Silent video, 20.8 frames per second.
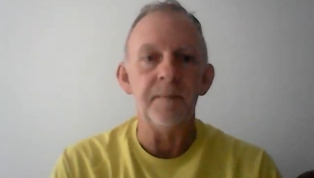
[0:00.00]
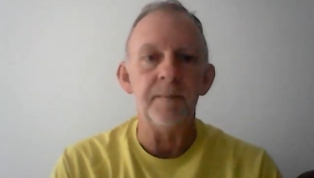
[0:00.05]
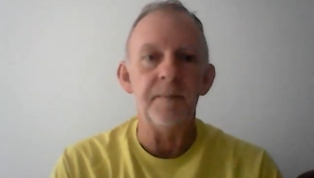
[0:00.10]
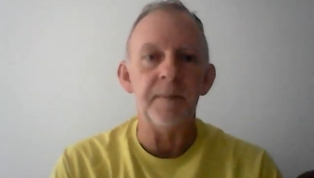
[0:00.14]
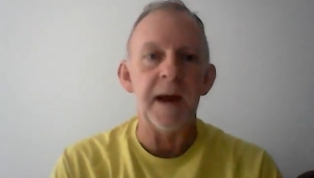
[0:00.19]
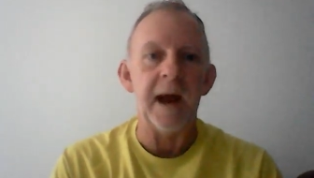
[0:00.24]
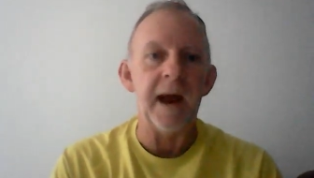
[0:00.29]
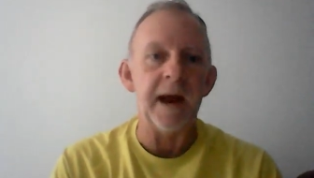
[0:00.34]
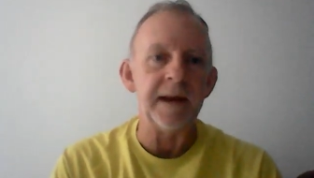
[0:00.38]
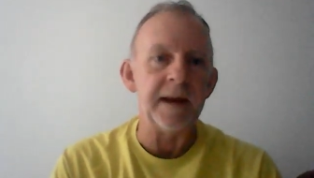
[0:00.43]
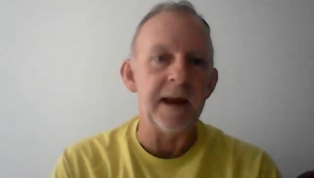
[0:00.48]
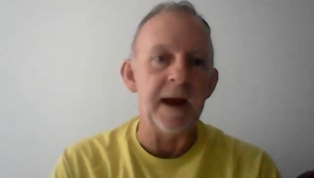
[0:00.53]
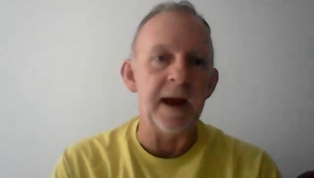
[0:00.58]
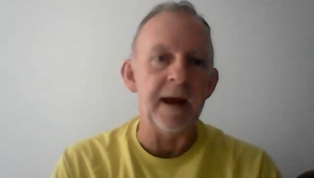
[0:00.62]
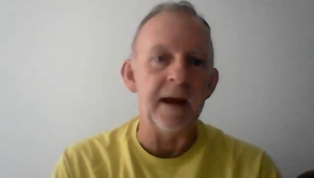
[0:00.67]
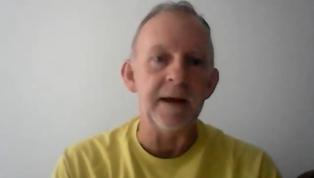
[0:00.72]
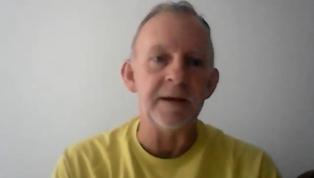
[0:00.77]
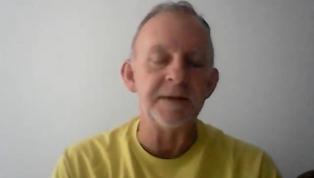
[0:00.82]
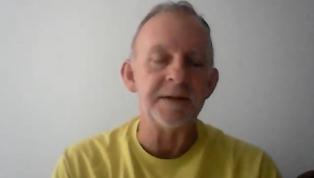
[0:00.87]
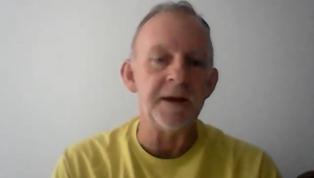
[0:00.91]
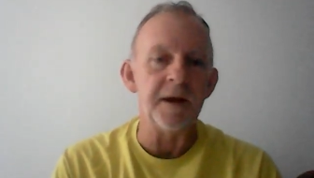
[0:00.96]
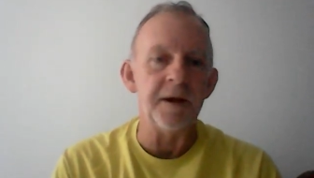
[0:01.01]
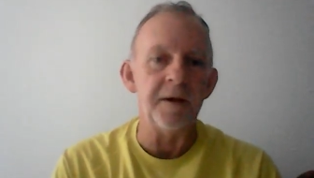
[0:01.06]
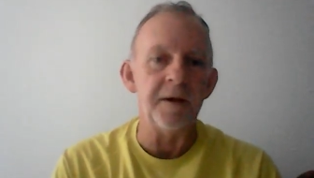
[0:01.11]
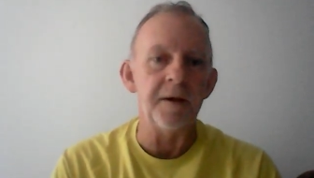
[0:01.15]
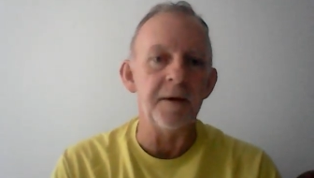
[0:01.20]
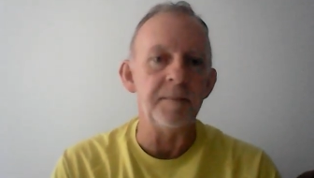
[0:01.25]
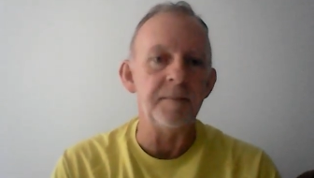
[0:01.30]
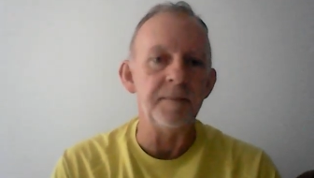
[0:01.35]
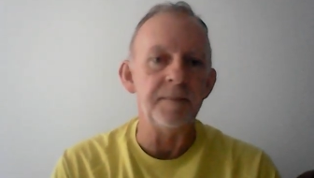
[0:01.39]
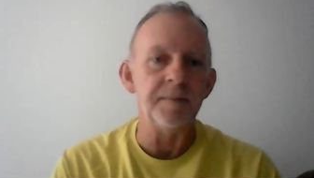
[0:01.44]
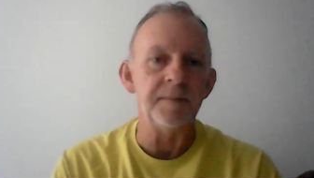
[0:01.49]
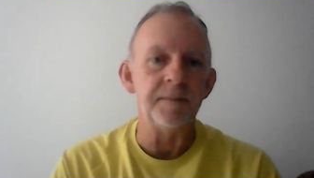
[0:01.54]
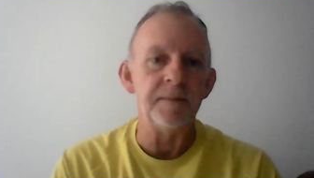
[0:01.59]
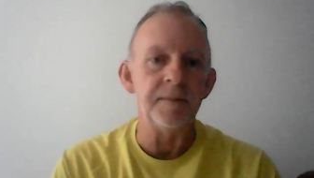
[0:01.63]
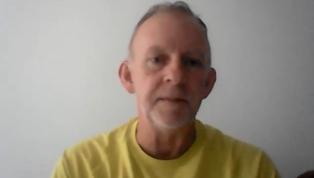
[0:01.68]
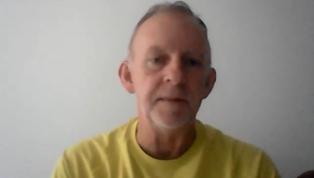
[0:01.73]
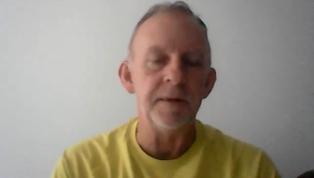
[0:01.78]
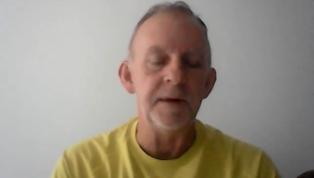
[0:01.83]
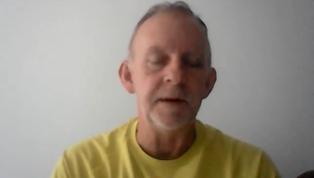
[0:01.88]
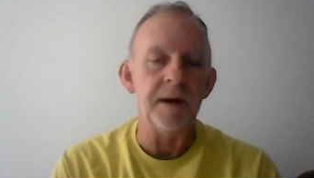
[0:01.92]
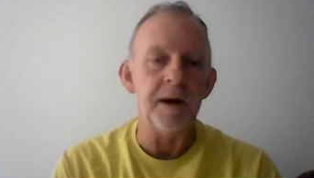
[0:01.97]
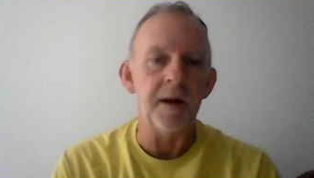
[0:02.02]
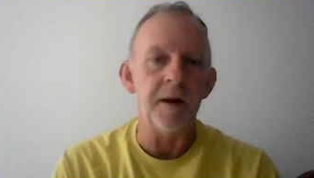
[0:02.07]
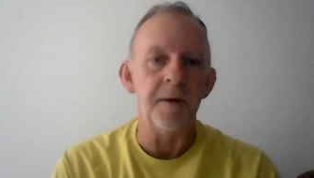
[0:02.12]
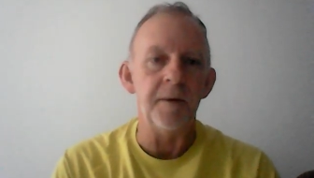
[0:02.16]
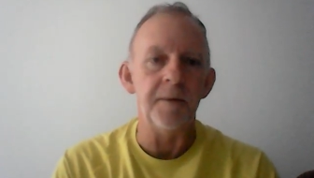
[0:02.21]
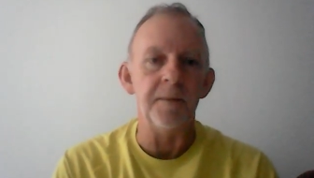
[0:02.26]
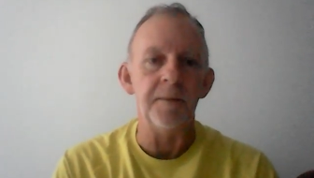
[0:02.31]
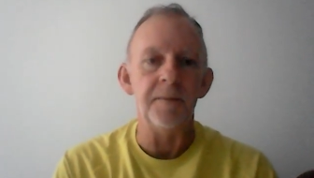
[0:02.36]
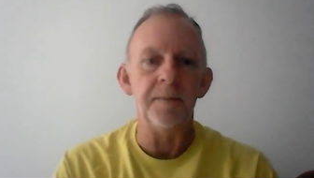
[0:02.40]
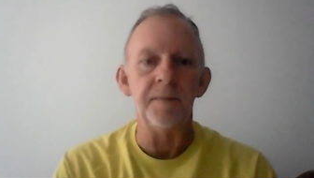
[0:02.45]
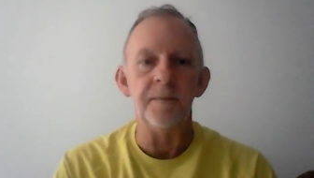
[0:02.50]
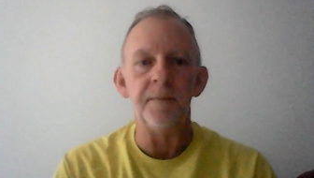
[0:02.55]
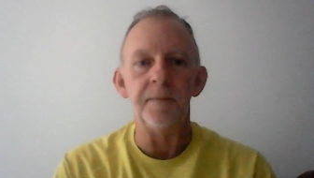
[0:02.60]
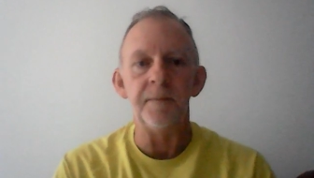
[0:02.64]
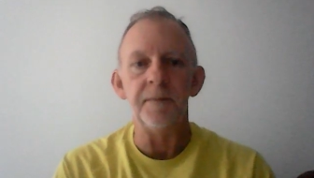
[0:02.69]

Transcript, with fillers: back guys up, you know,